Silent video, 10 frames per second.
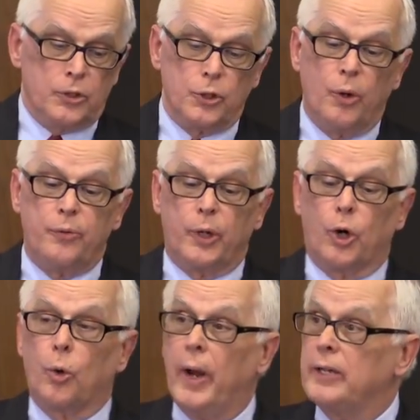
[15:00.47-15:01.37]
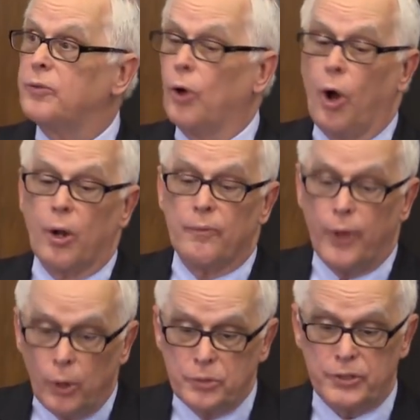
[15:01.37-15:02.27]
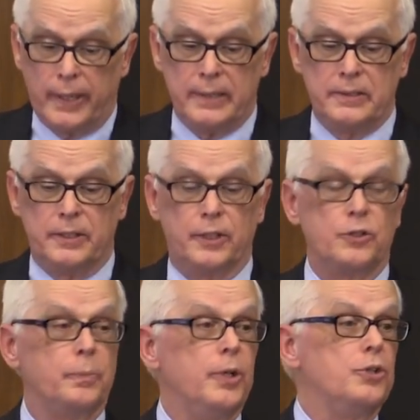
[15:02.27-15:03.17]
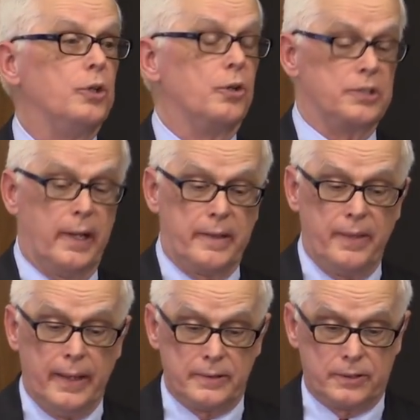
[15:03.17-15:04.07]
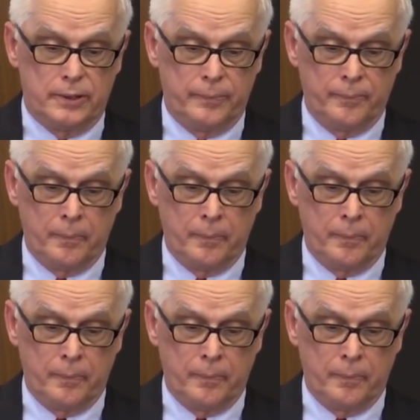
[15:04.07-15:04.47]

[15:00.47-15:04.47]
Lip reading: So if we correct for all of those things, the distribution looks like this.